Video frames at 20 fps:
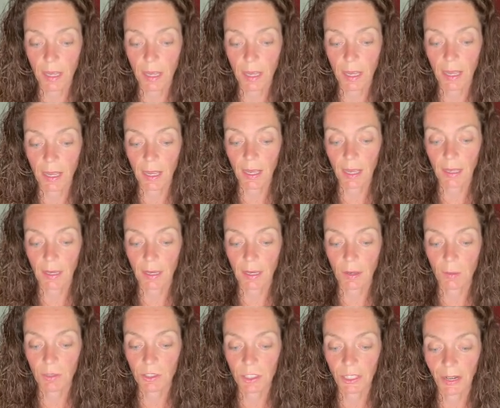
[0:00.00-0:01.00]
and it
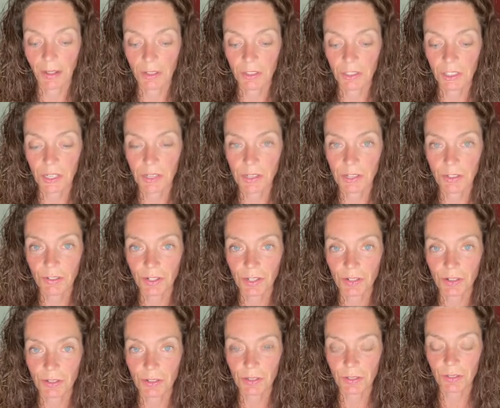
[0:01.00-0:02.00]
would challenge history and
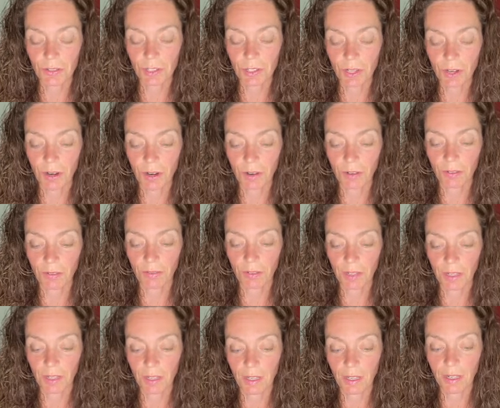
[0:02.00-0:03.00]
also
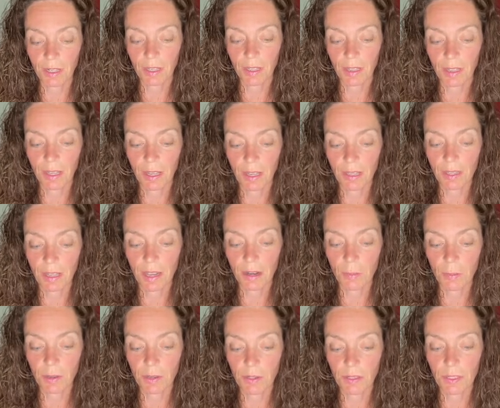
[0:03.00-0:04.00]
geography, anything that
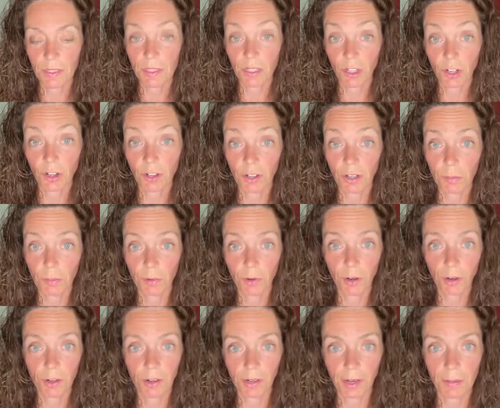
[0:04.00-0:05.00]
opposes the current
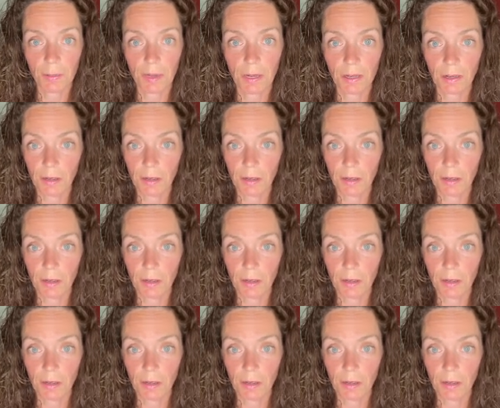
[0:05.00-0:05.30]
programming.